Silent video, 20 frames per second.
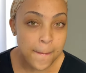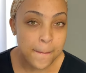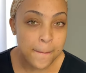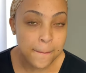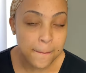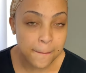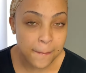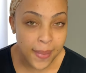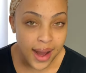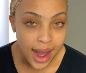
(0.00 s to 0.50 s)

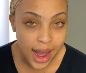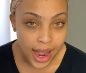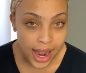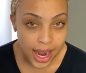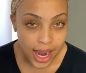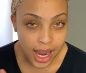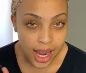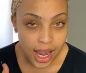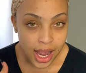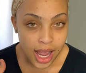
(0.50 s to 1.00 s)

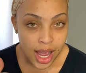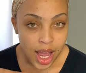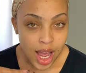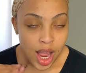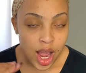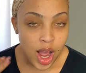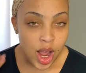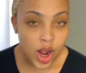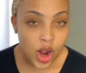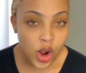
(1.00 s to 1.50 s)
my
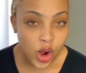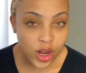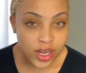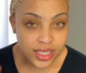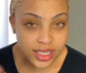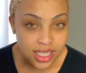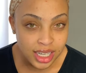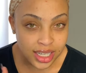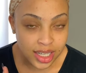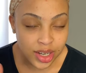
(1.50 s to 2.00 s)

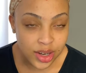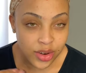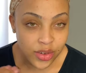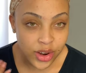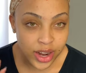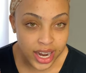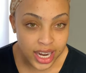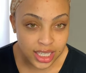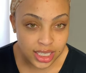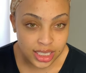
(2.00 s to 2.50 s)
content
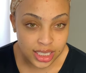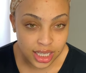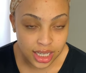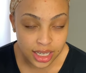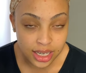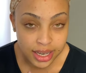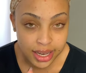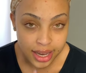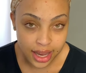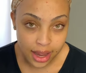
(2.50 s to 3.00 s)

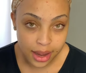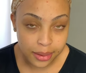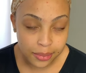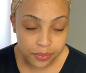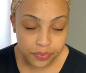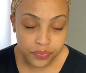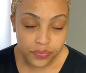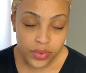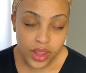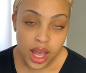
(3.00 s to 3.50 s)
creation here
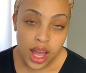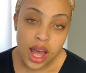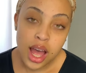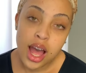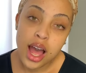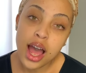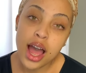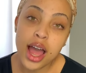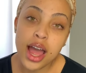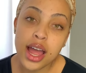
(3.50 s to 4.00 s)

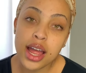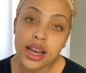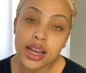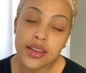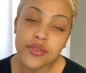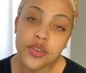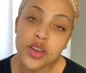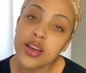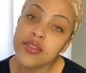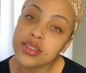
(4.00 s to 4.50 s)
and
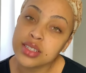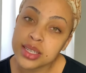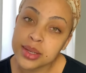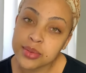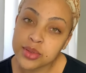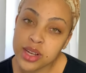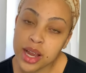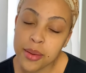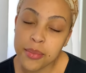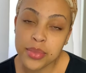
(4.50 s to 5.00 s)
if you haven't
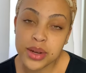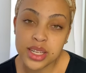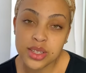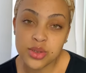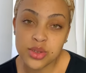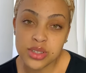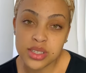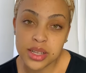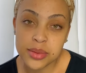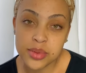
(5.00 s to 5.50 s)
subscribed please
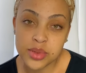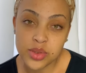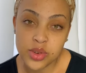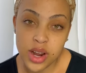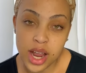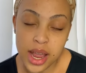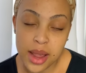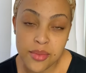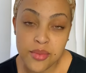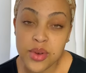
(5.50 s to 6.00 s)
do
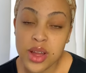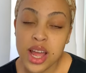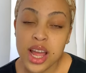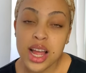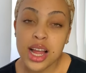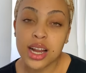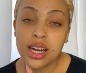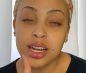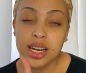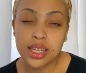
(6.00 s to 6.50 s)
subscribe
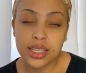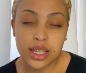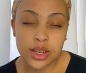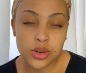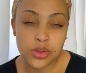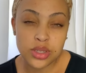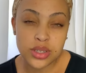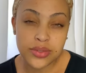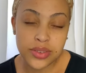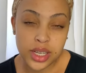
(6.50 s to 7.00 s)
click the
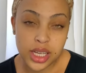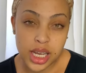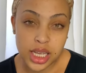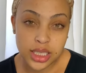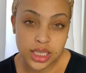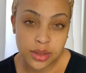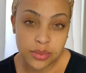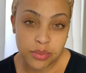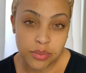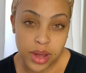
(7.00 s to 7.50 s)

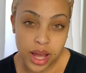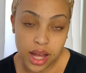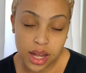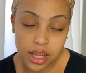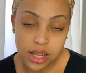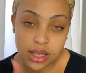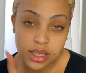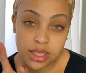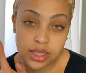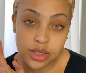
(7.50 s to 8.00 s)
notification
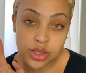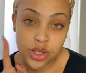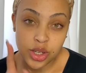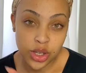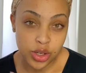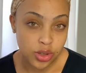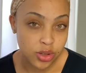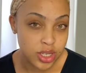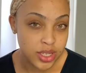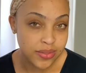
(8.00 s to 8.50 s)
bell so
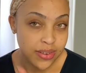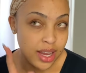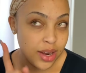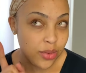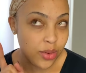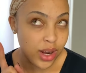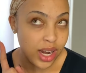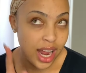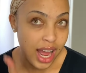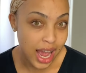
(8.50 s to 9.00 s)
you're notified
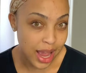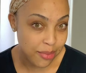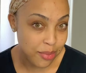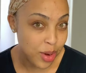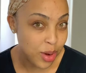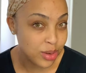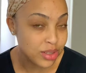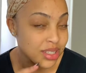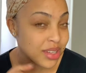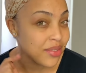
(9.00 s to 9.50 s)
when i
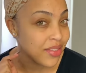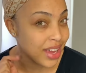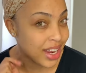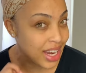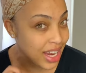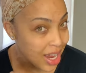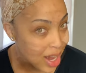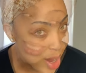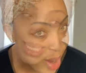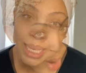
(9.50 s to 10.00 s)
post a
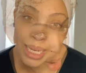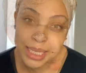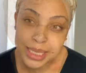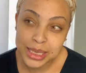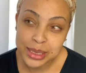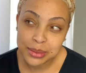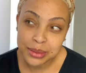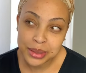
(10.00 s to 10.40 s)
video